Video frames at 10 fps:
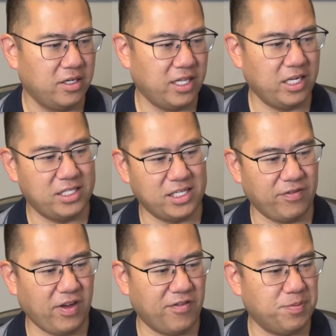And then he says,
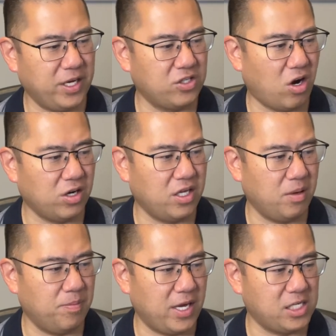Have you ever played
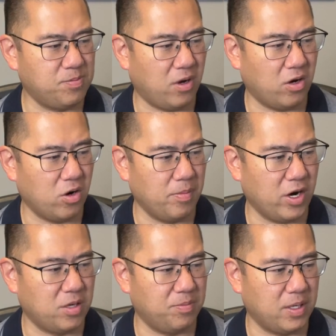donkey baseball or
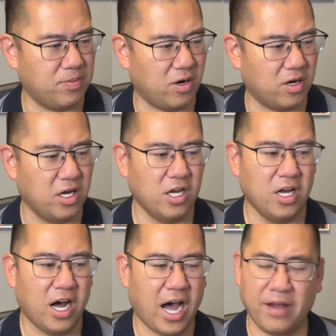American ping pong?
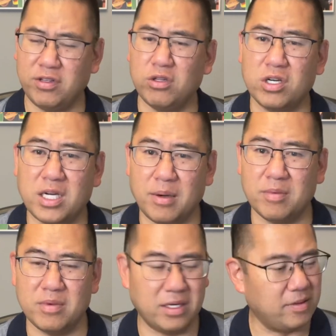I have to look
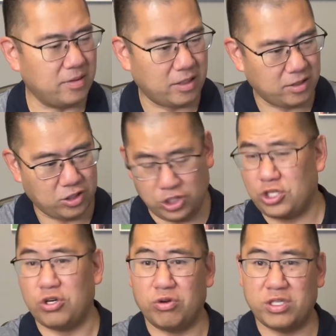up. Uh, this
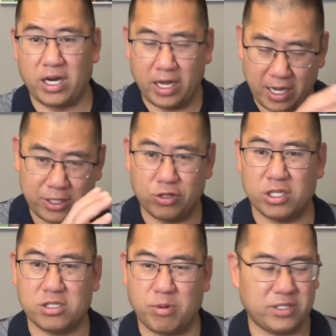just shows that I, I do
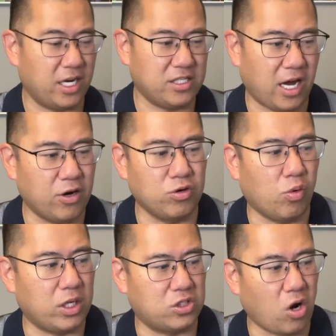this spontaneously. I don't know
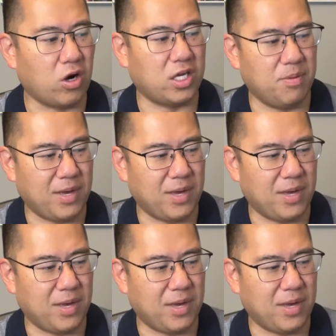what donkey